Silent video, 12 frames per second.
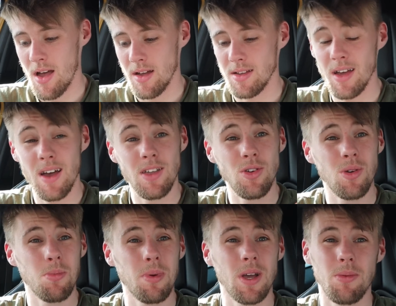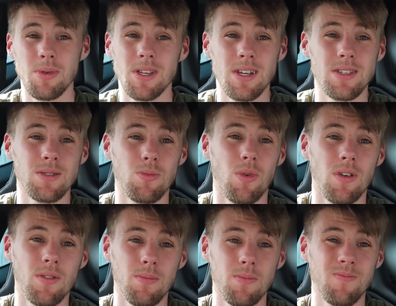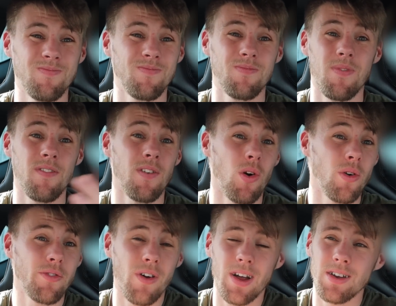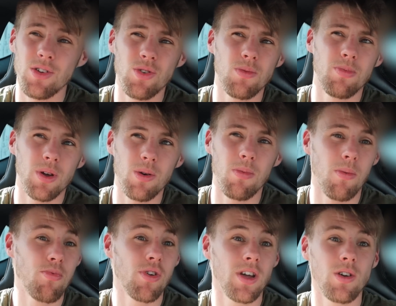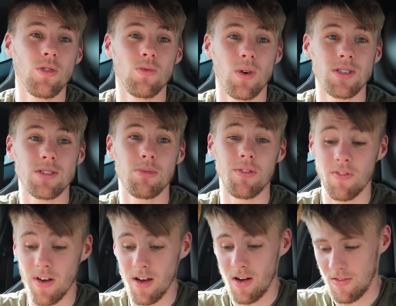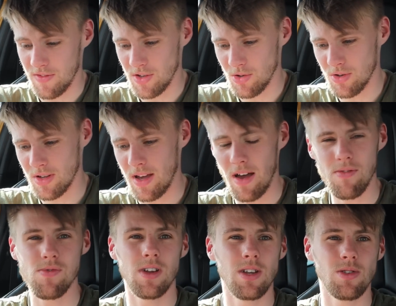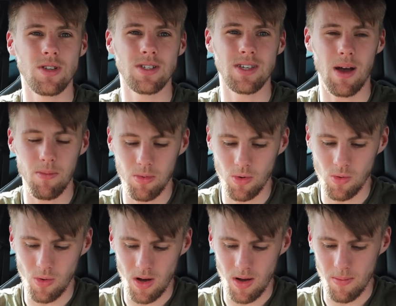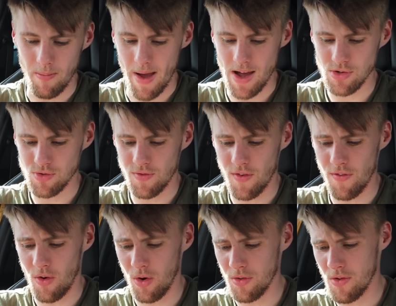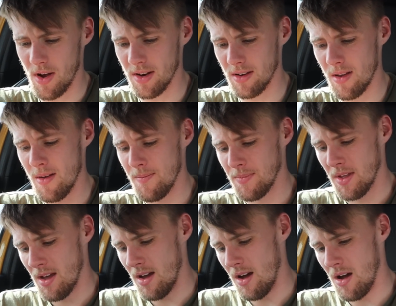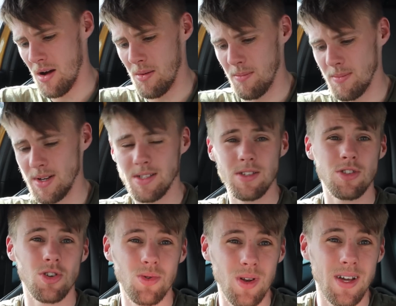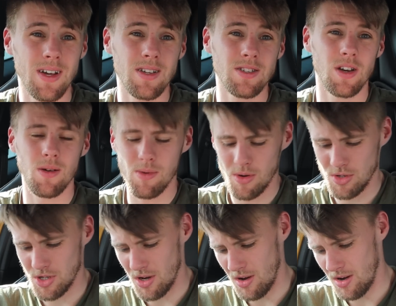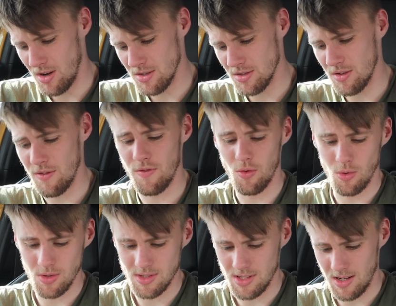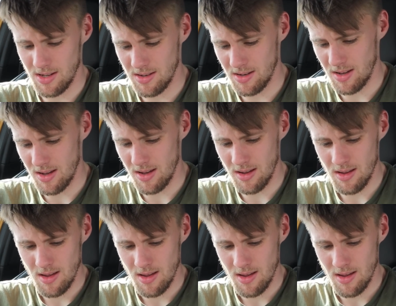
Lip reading: yeah, you can pick up a decent one. 5 grand, you could pick up a pretty good one, to be fair. I think you could get a really good example Astra for 5 grand. It's a 2 litre turbocharged, 4-cylinder.